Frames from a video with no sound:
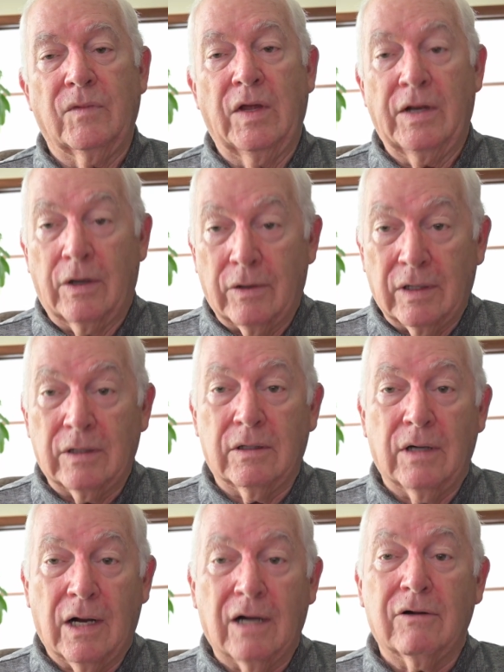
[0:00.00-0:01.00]
And
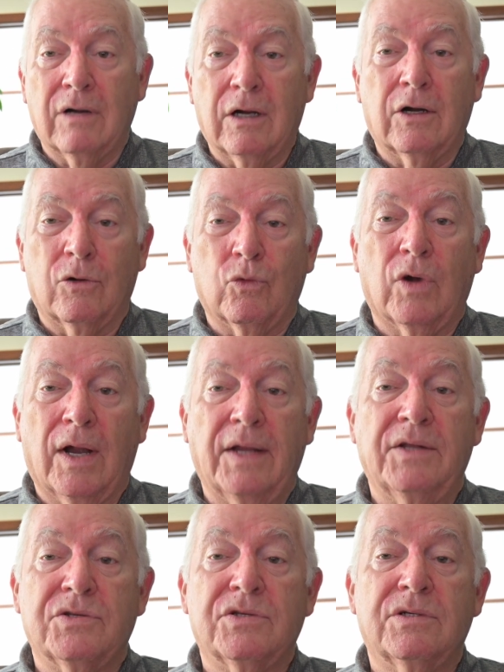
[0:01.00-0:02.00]
are, are our
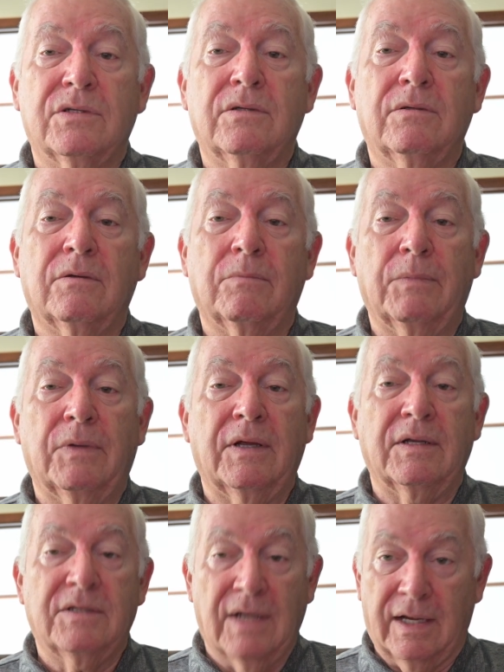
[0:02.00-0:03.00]
rights
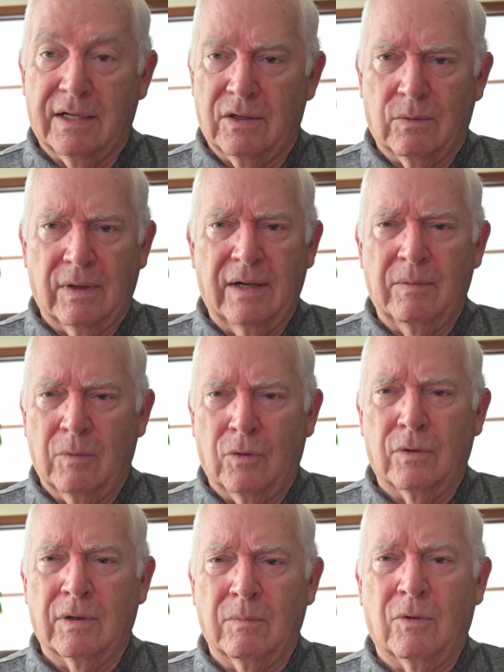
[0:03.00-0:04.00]
being taken away
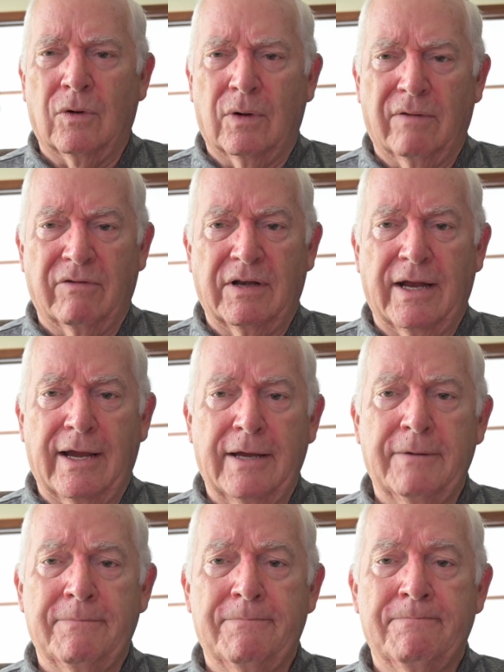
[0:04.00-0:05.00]
more and more every day?